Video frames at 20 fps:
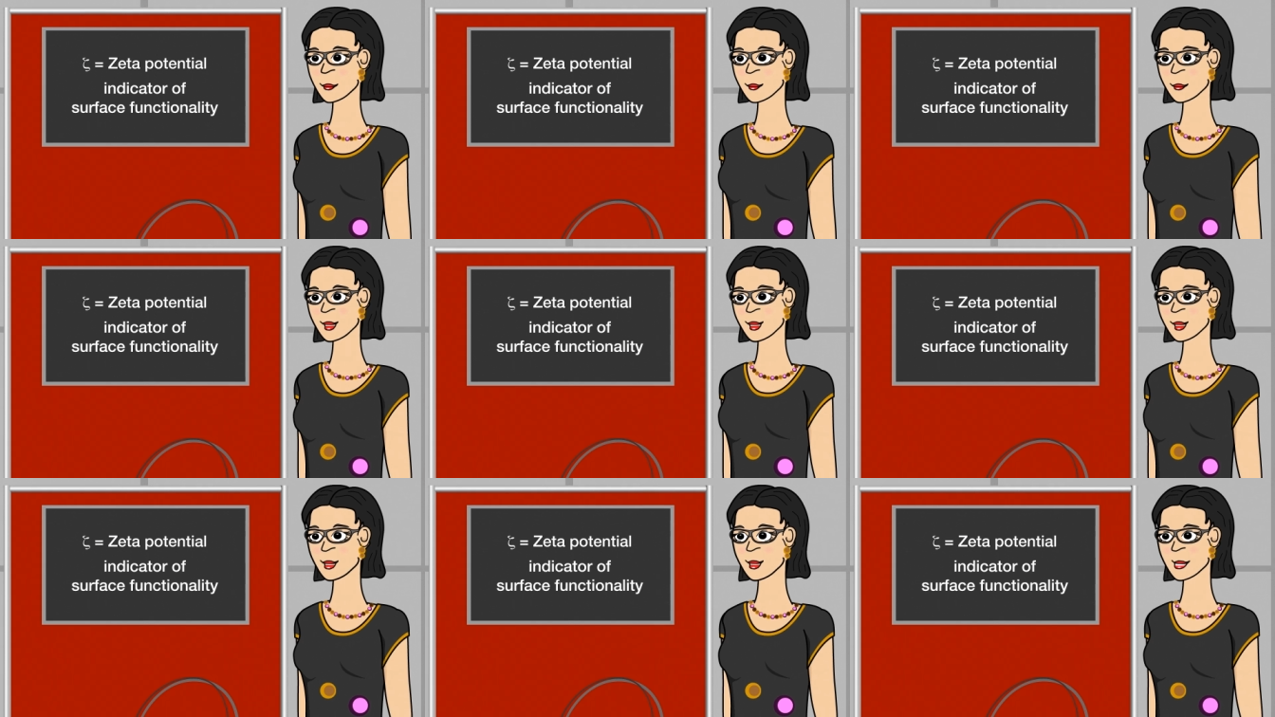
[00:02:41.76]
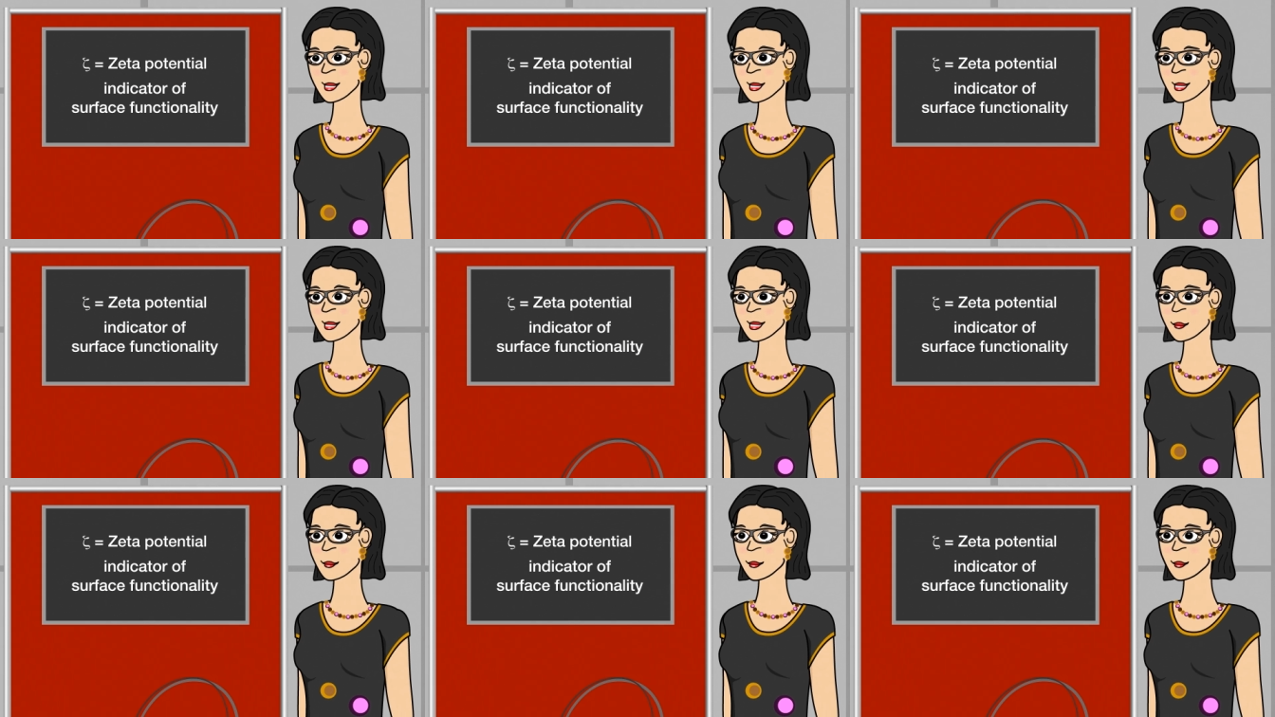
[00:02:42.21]

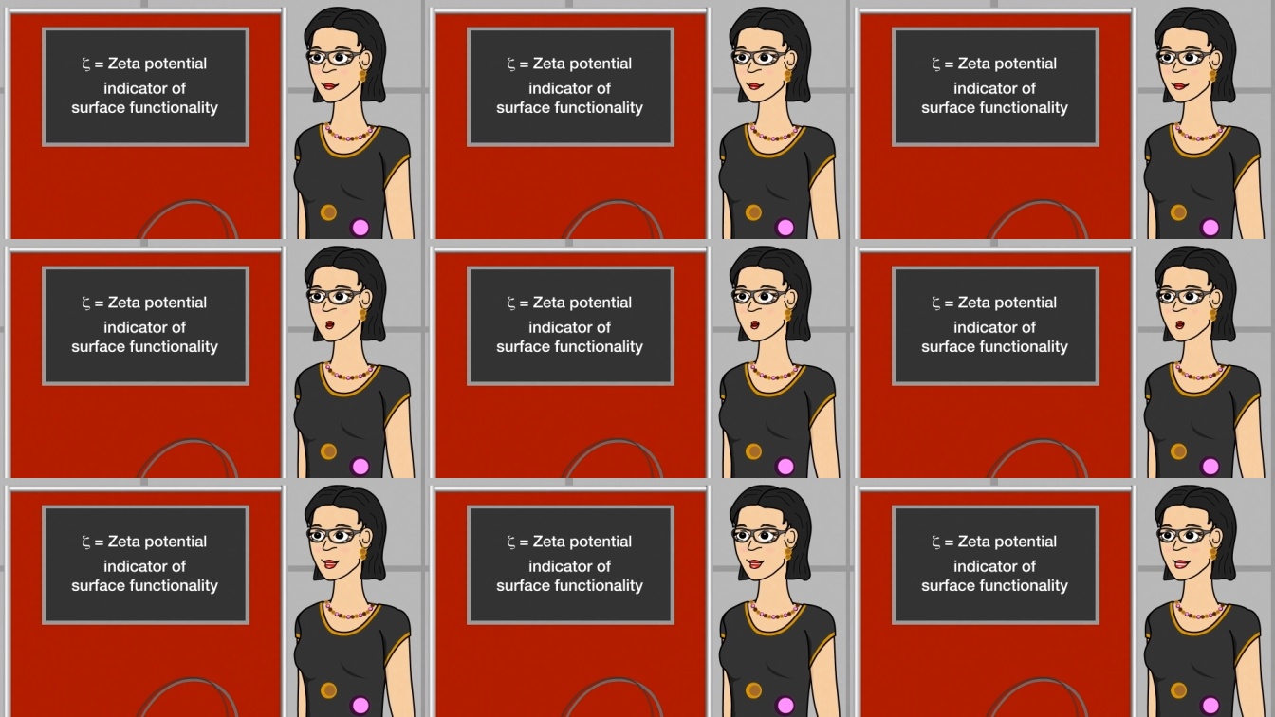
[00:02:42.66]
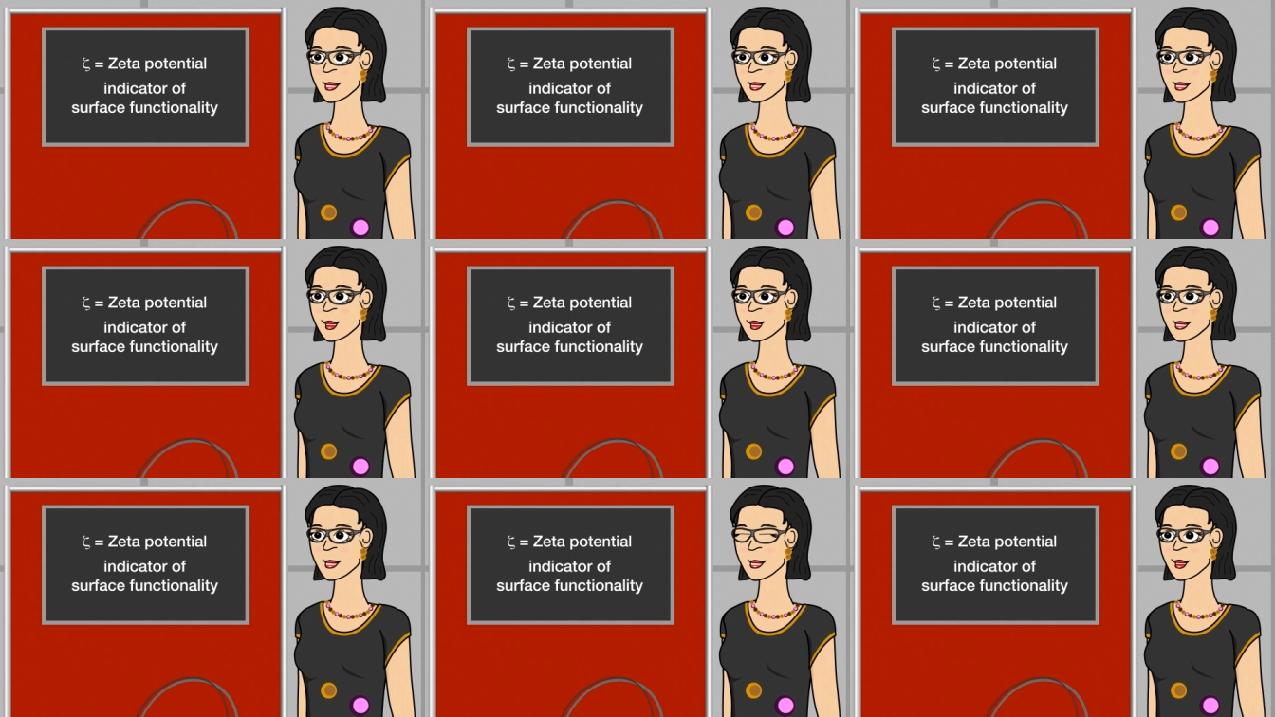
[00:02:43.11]
Yes. Plus,
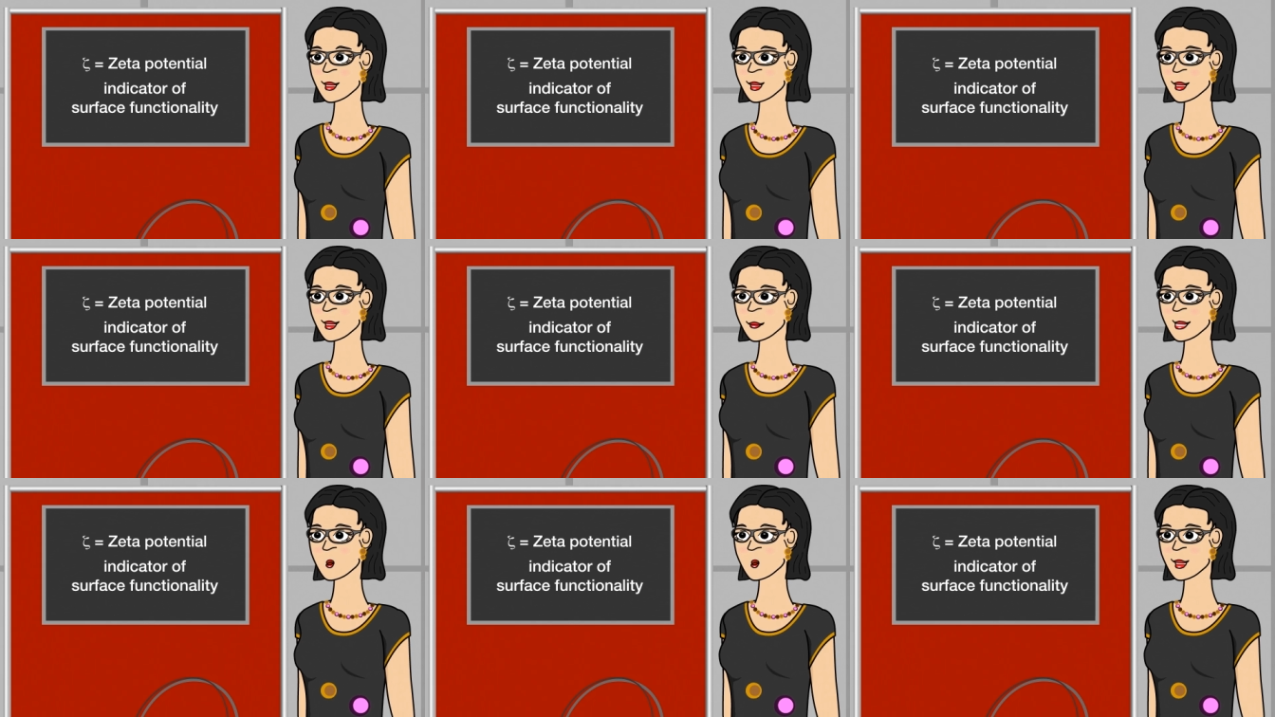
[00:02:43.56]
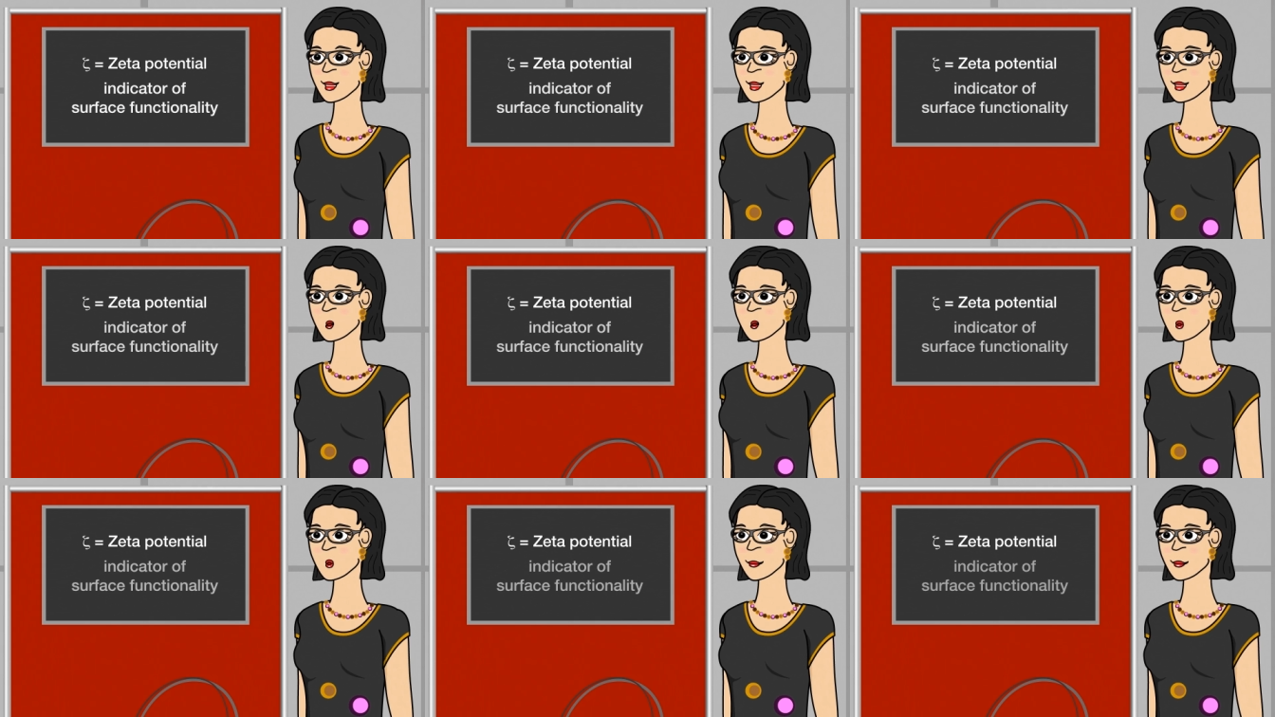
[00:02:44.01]
the zeta
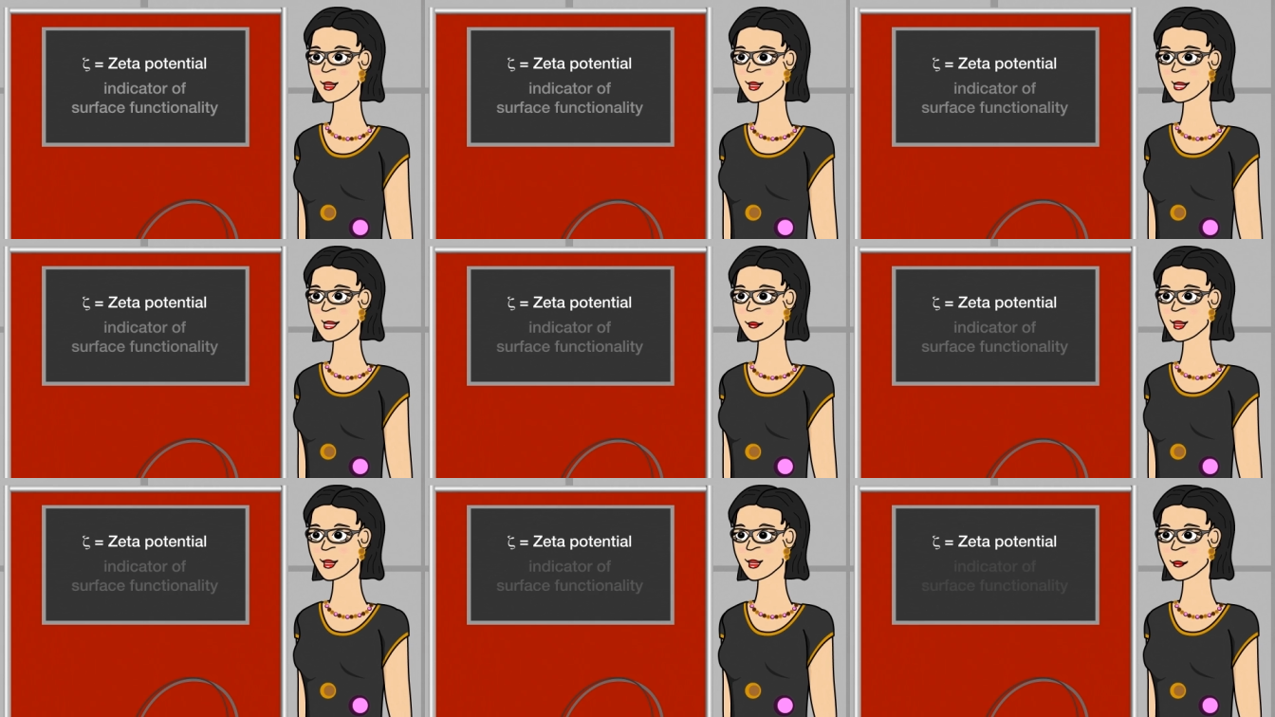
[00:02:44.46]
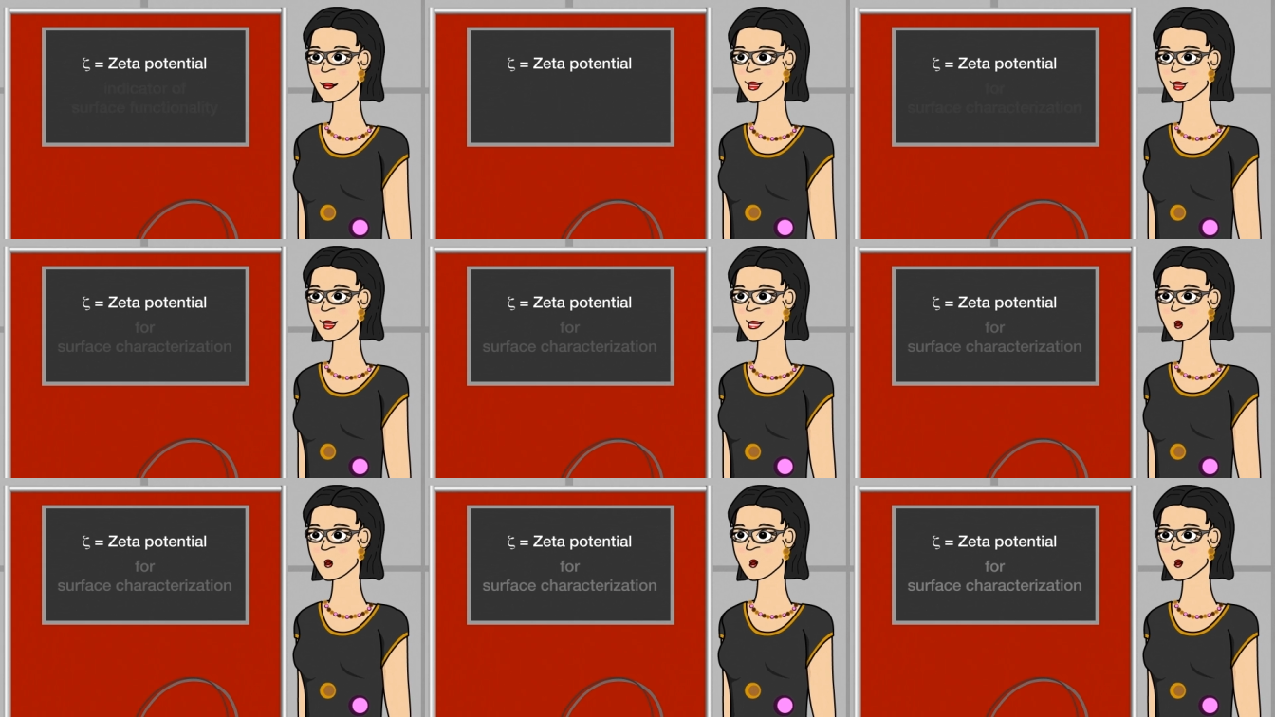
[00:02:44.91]
potential also
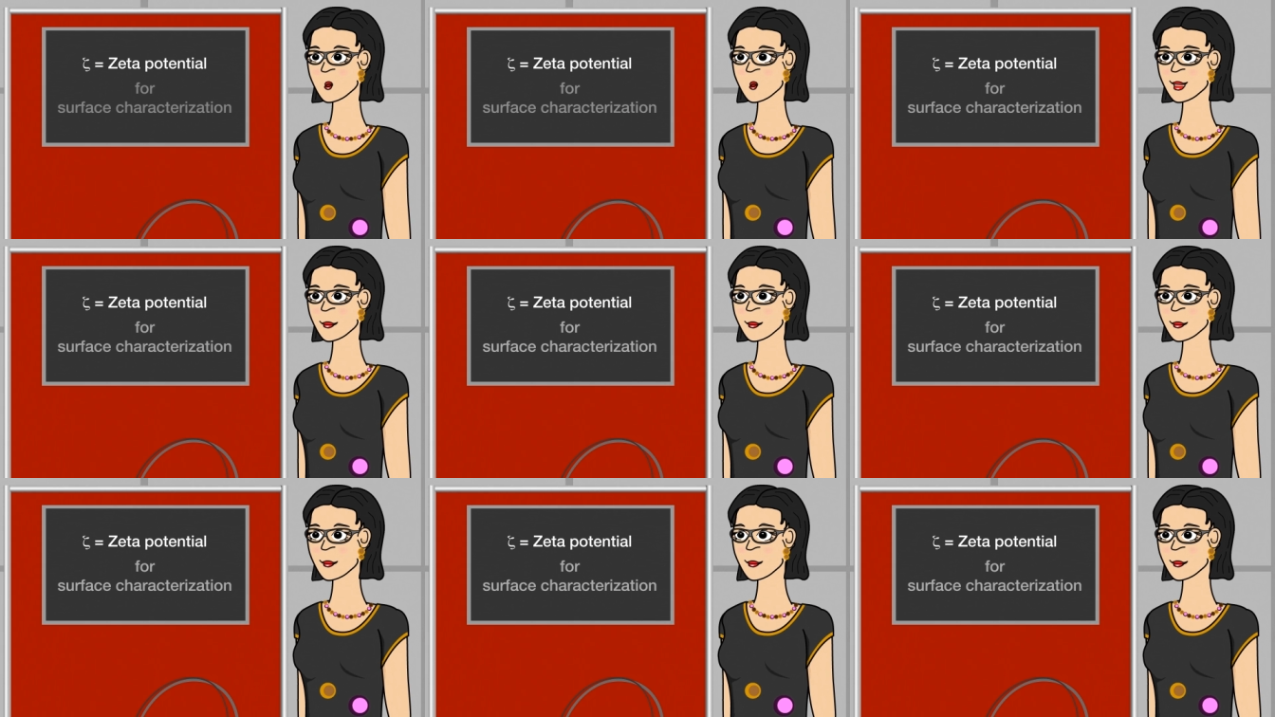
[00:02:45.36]
allows you to